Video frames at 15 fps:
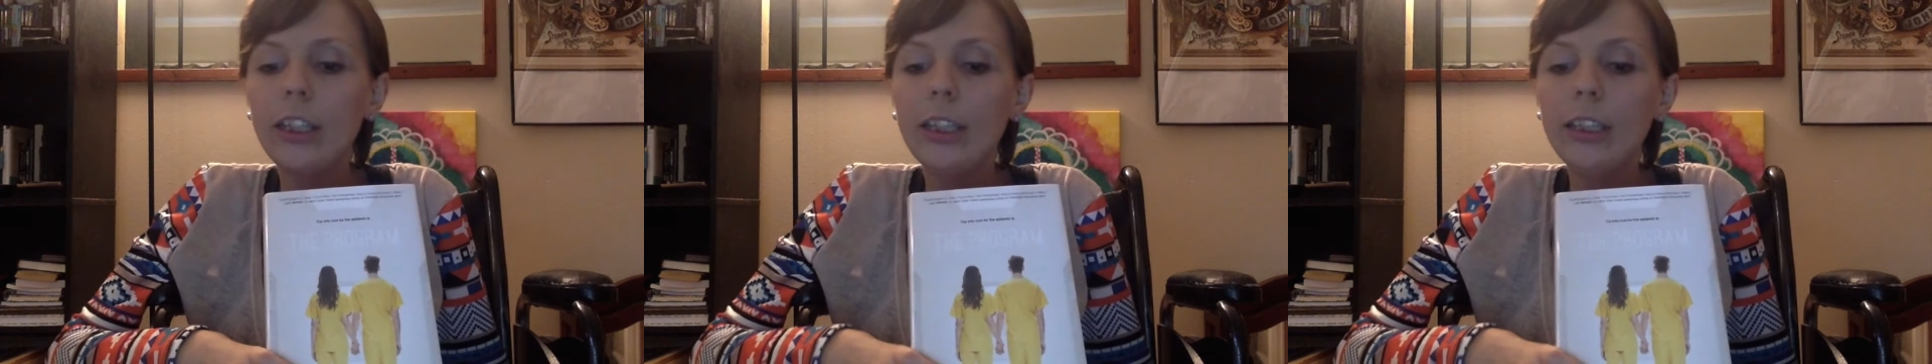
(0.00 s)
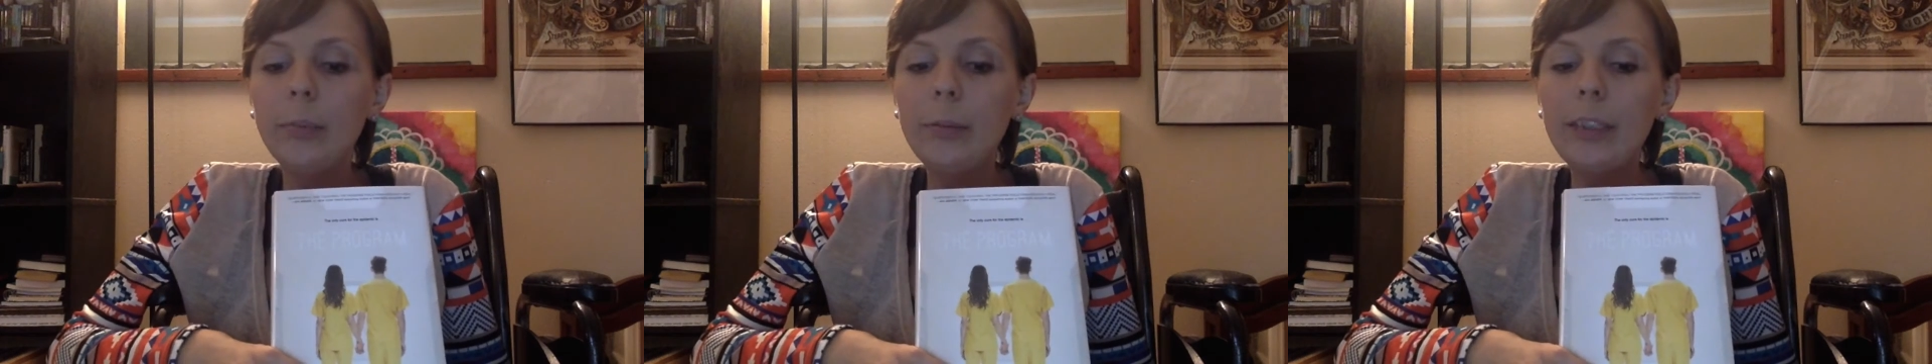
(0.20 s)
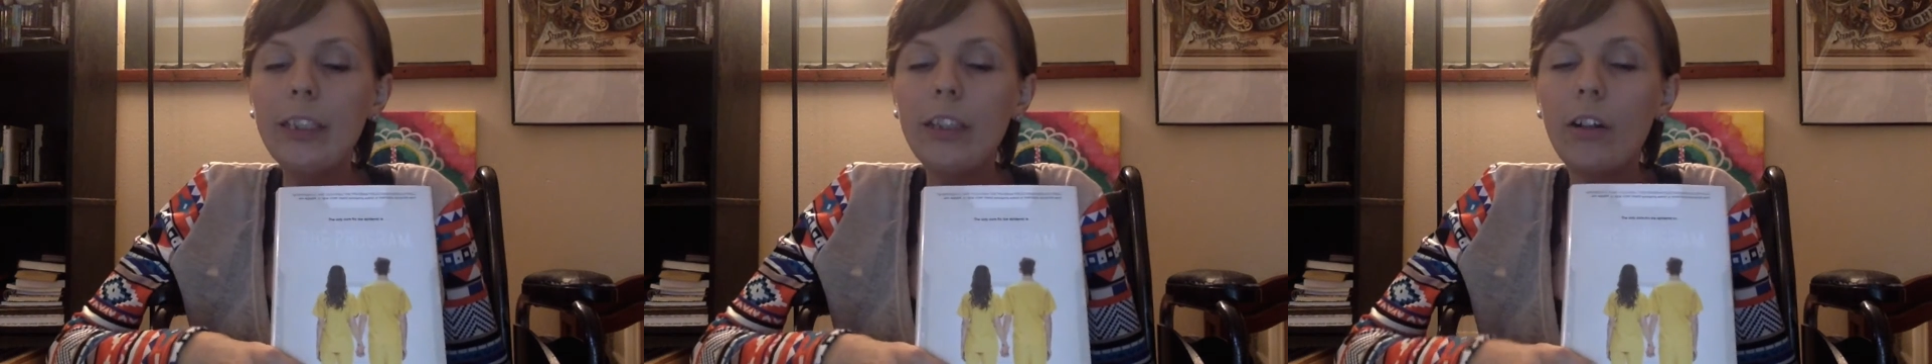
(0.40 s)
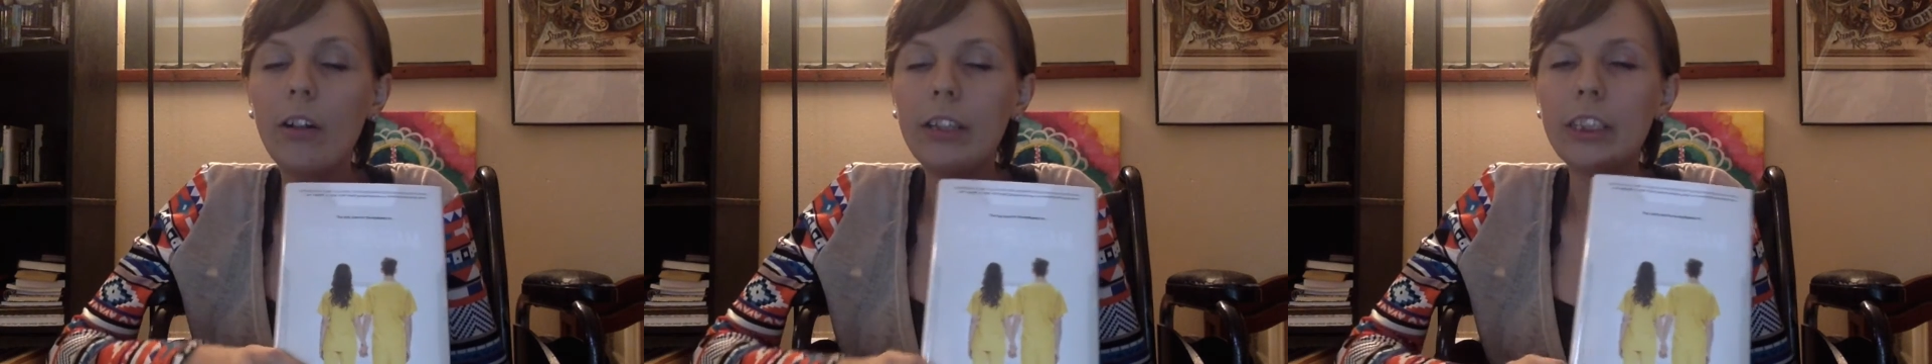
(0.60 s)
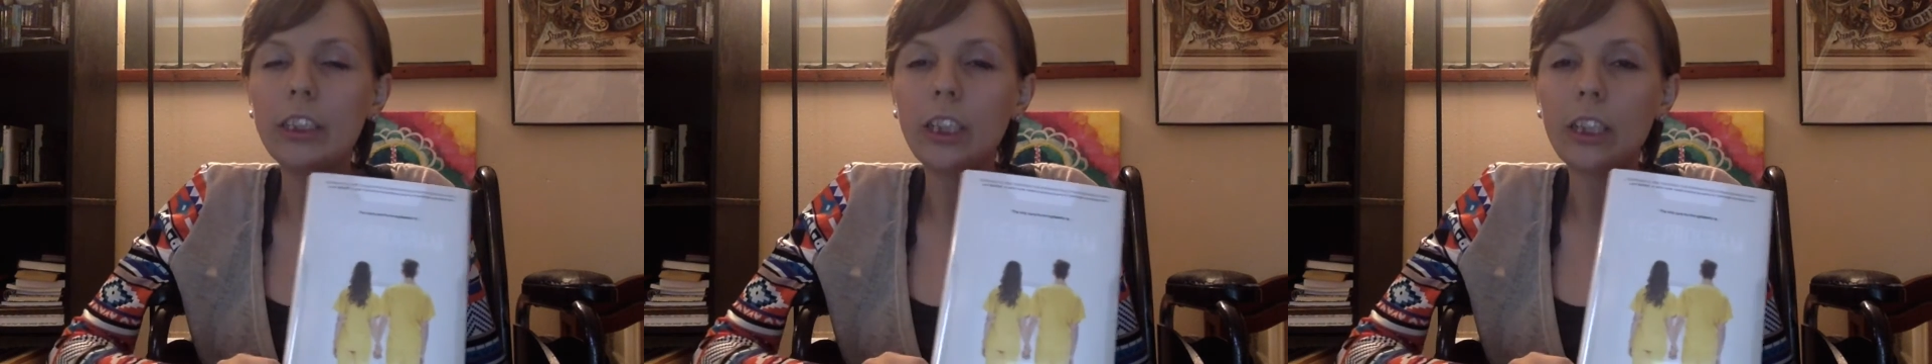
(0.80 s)
dependent
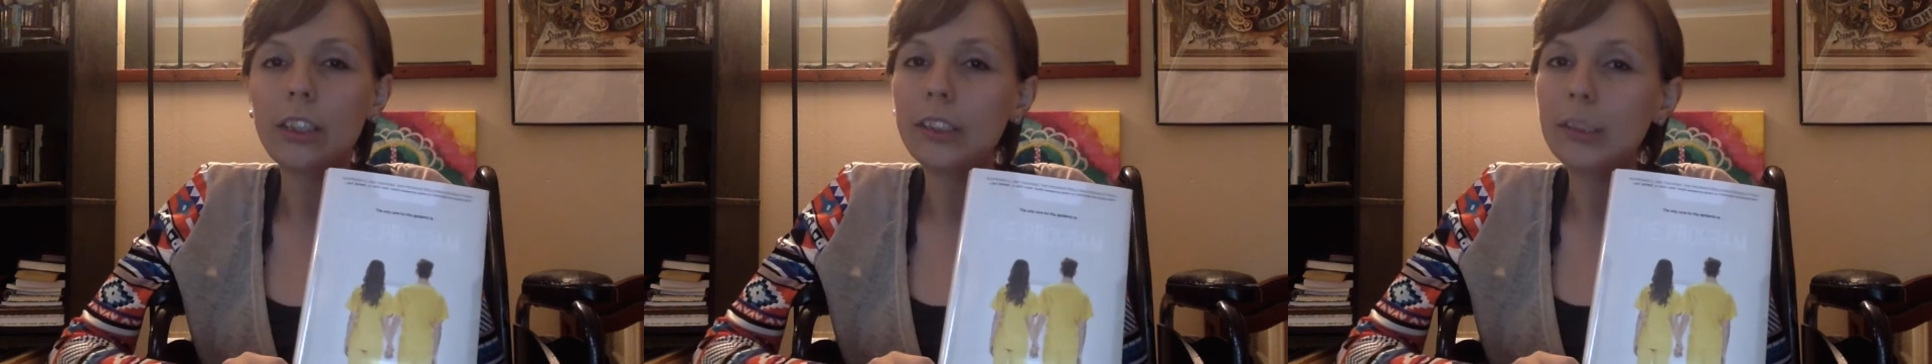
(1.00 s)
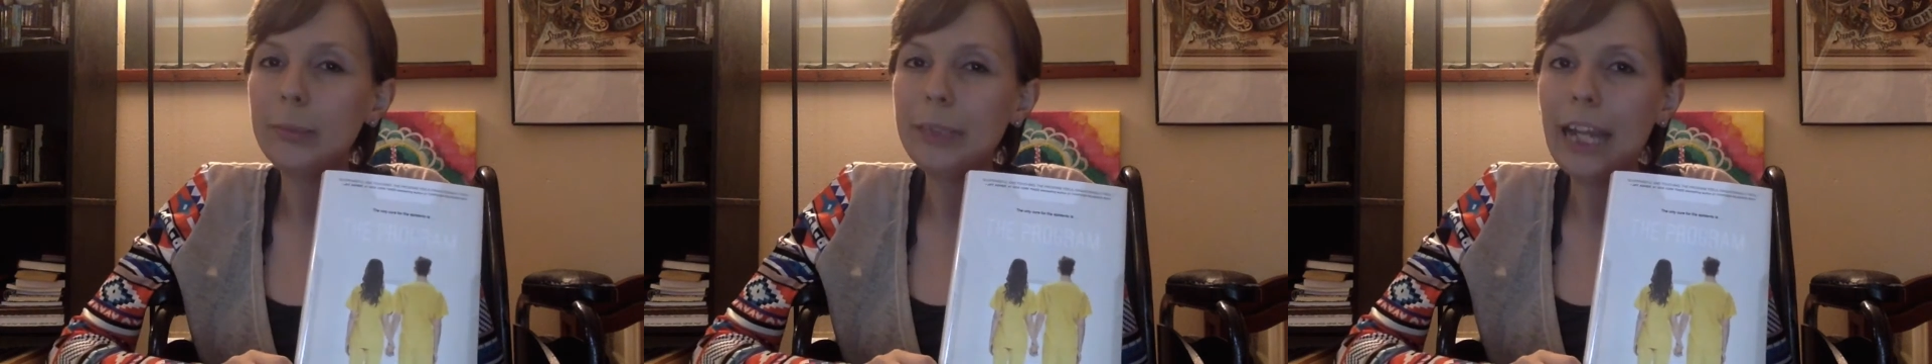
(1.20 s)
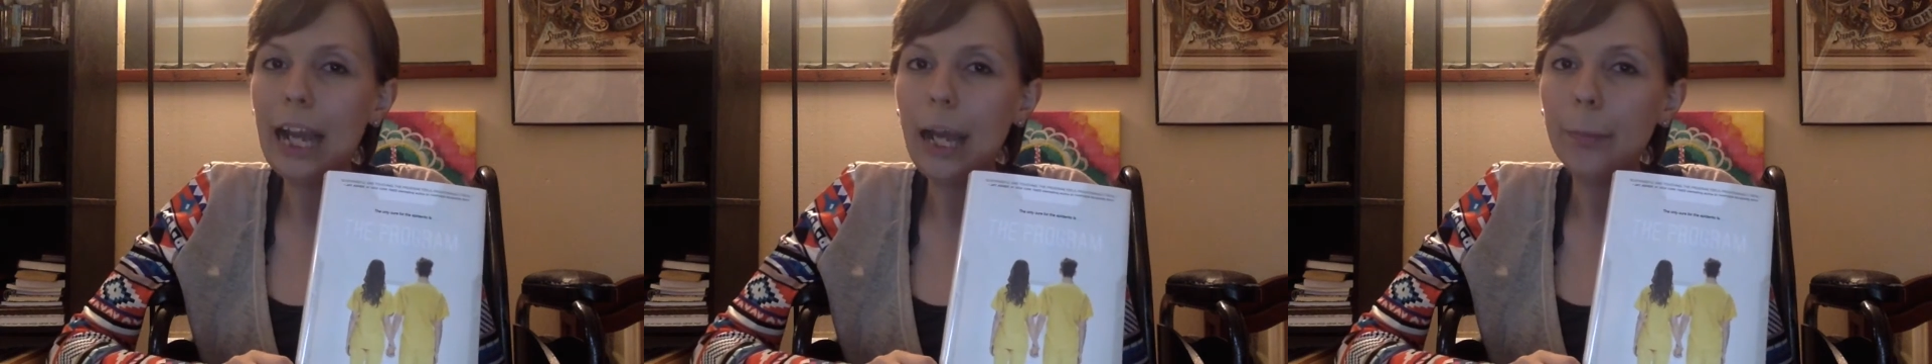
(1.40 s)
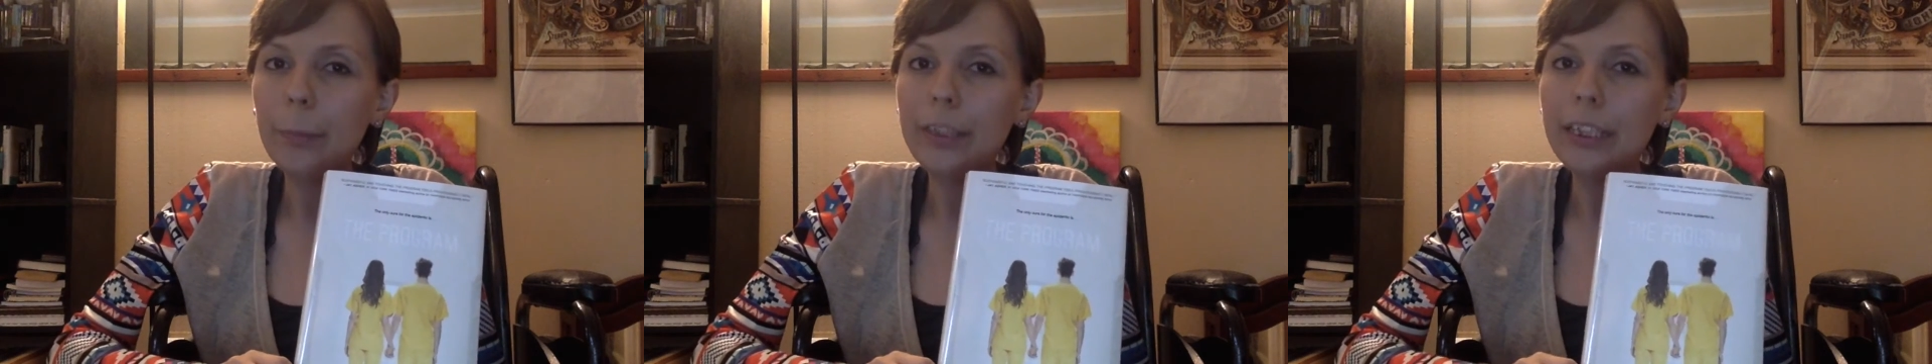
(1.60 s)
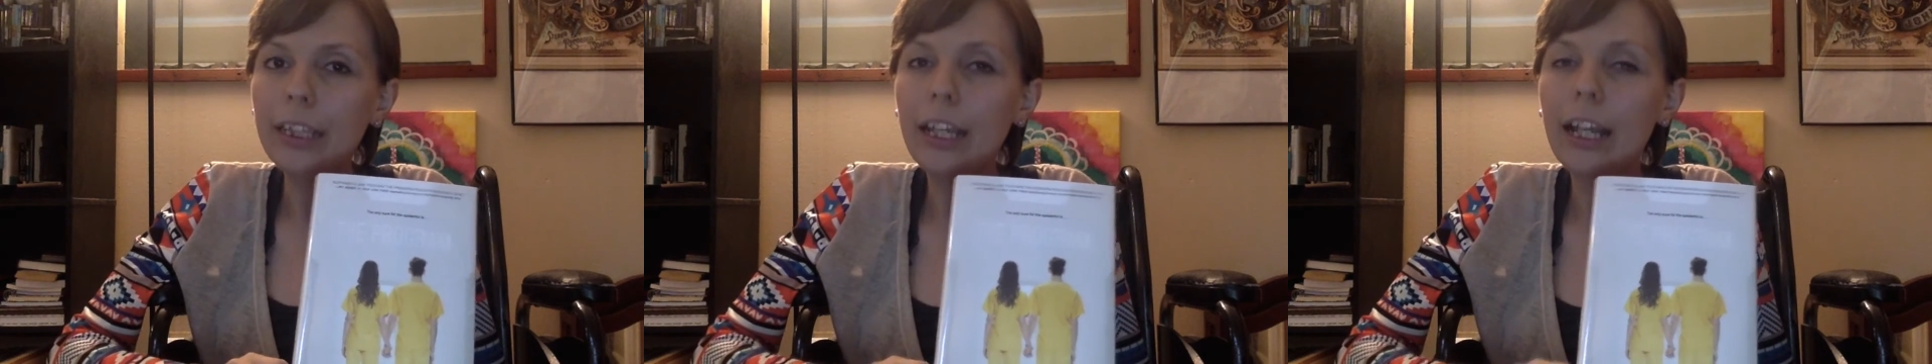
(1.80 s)
on each other to be
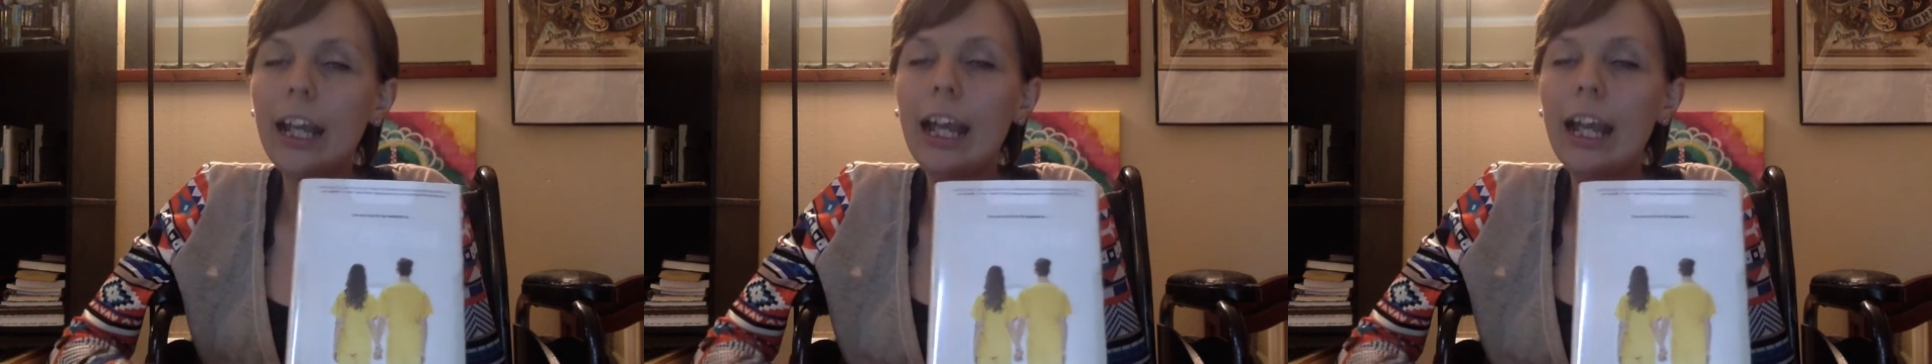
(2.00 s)
happy.